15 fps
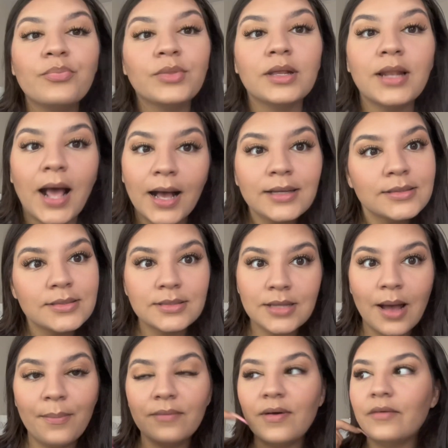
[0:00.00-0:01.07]
The last
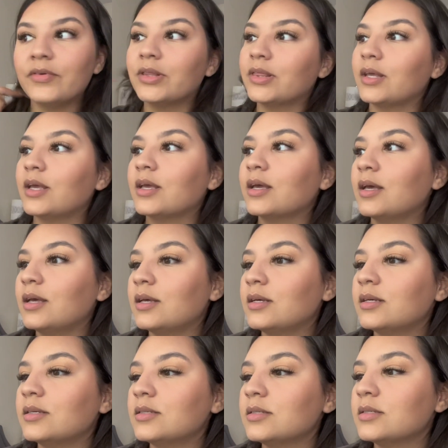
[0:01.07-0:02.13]
step of everything
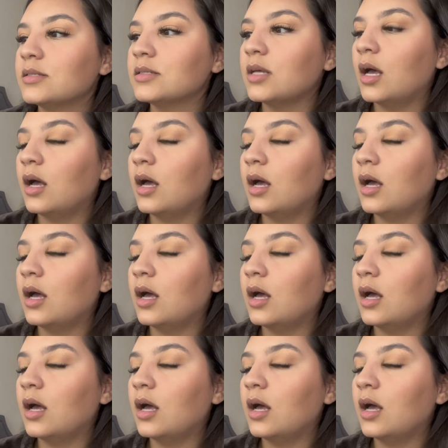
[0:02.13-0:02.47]
is